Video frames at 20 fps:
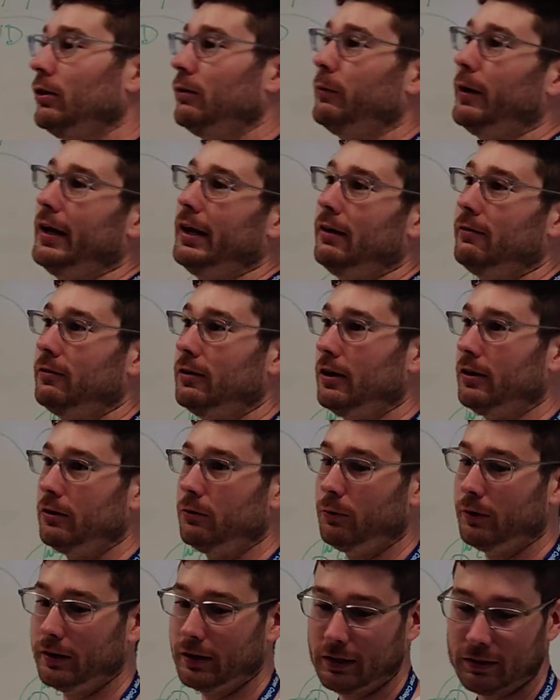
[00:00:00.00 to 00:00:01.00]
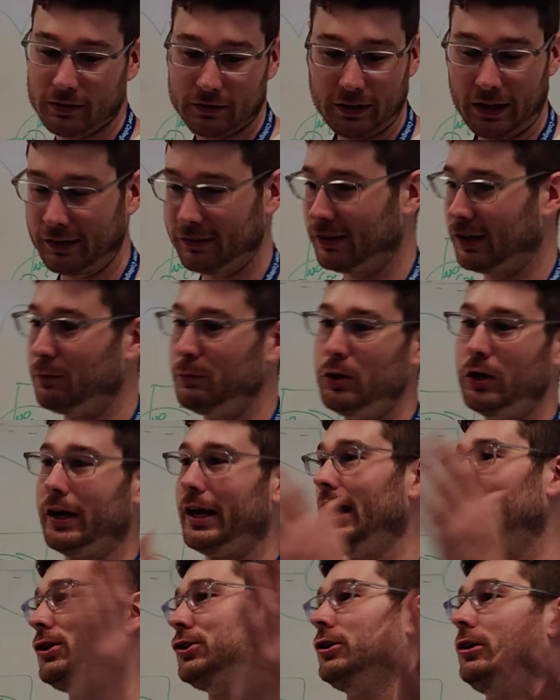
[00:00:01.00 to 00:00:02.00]
You might have another one that has
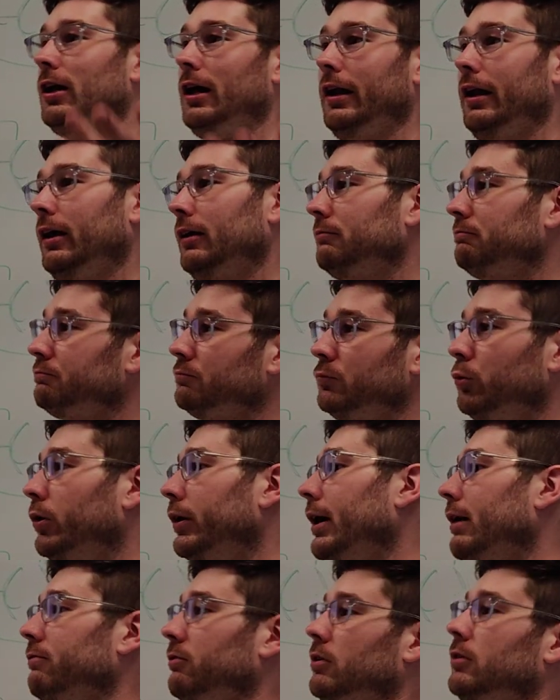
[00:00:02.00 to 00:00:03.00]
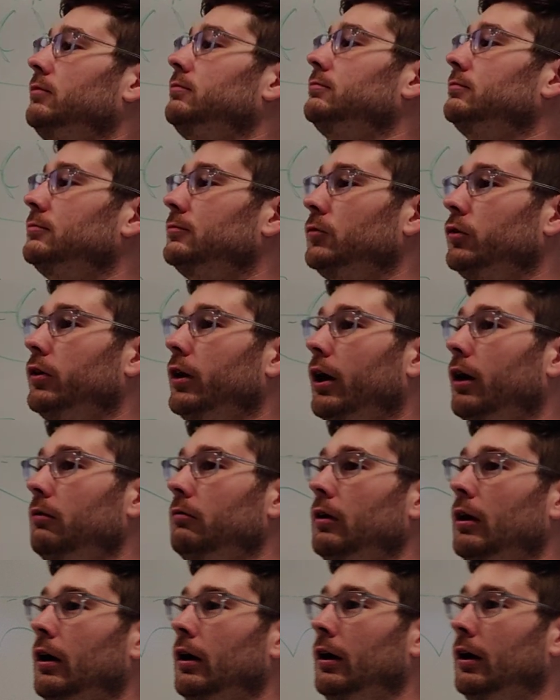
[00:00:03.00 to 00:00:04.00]
communication on it, whatever, okay?